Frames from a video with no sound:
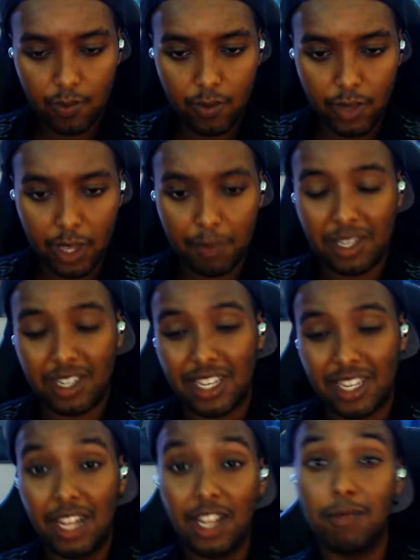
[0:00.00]
They've been
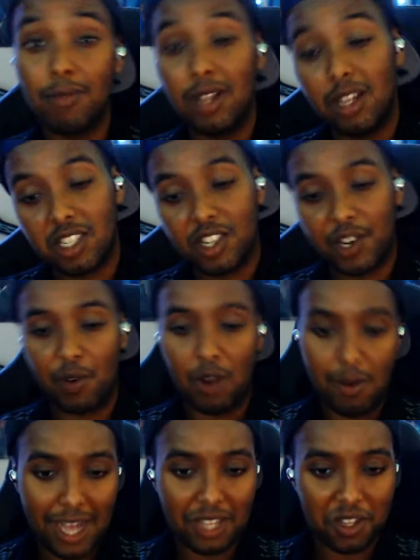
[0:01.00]
stealing military
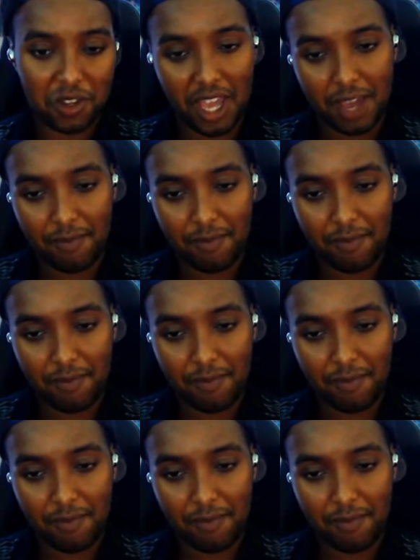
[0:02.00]
robots, okay.